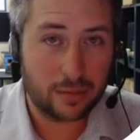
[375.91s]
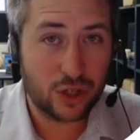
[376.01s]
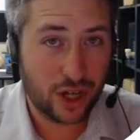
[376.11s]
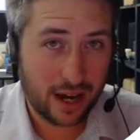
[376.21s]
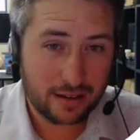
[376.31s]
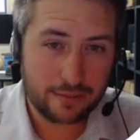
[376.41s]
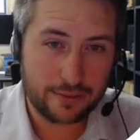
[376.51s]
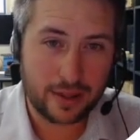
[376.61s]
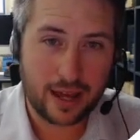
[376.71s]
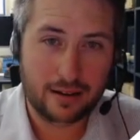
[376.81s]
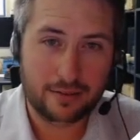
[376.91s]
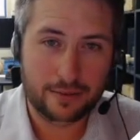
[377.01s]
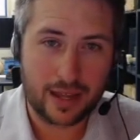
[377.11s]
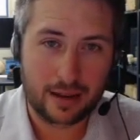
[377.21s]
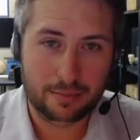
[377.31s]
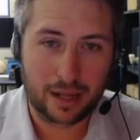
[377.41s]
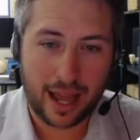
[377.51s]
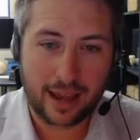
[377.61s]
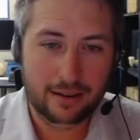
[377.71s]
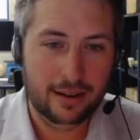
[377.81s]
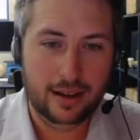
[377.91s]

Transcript: machine for that plan.